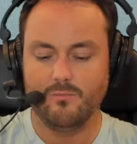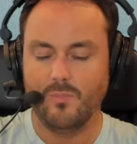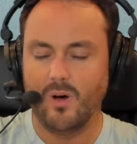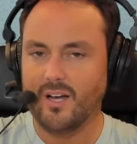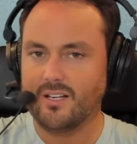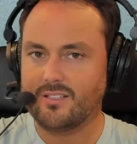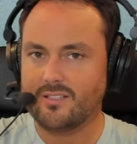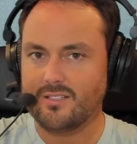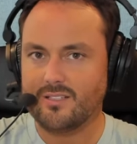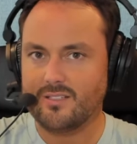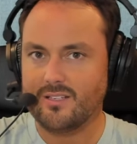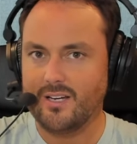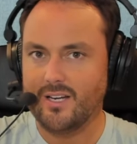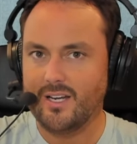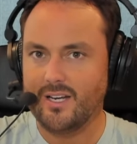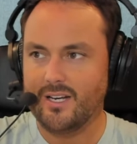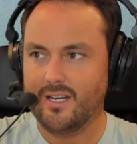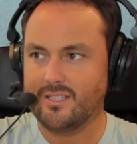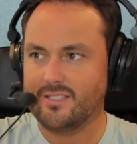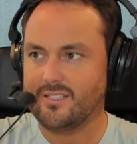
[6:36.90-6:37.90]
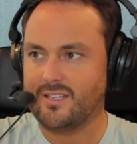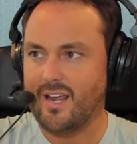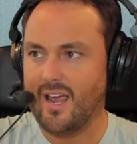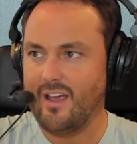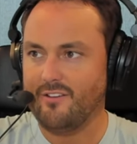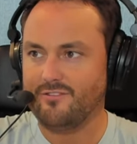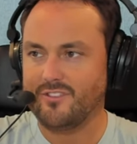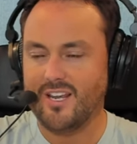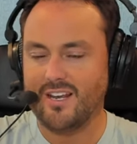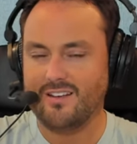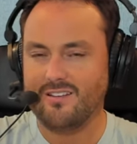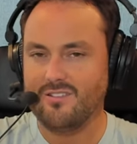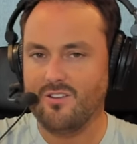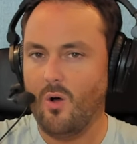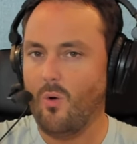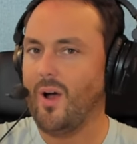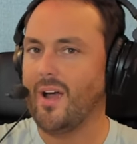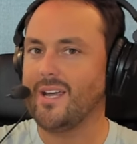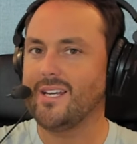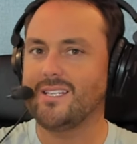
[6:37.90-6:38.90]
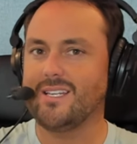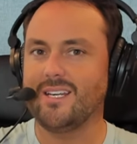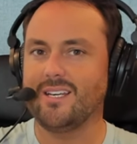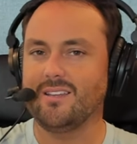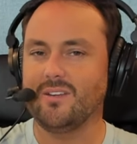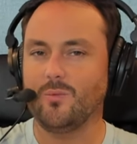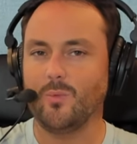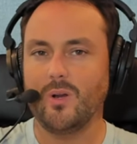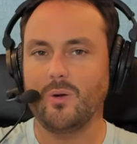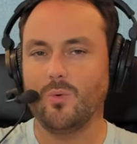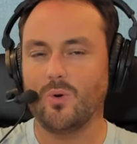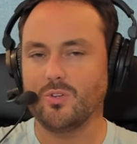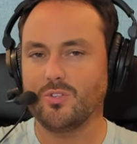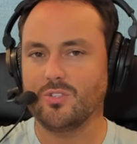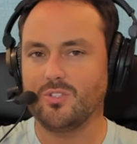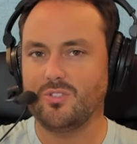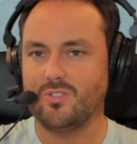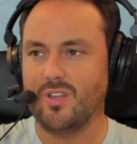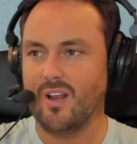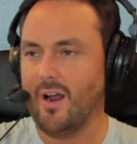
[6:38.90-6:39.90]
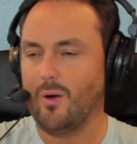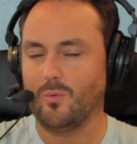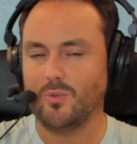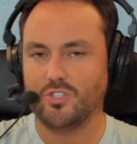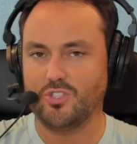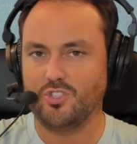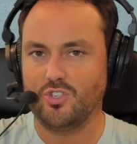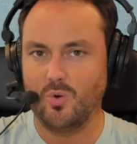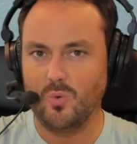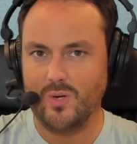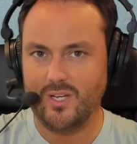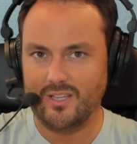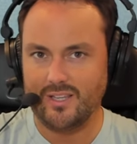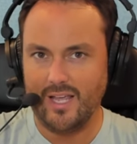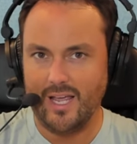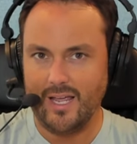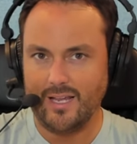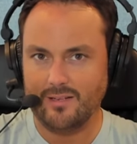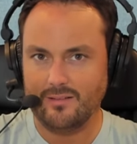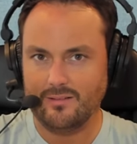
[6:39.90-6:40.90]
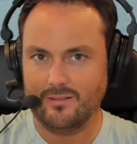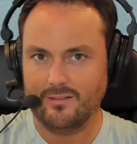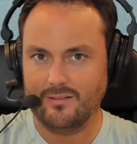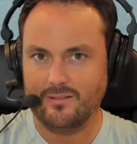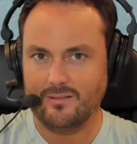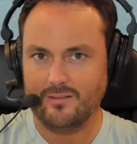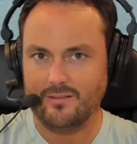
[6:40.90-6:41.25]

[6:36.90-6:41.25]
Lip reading: Muss and his staff had no idea that I was doing that.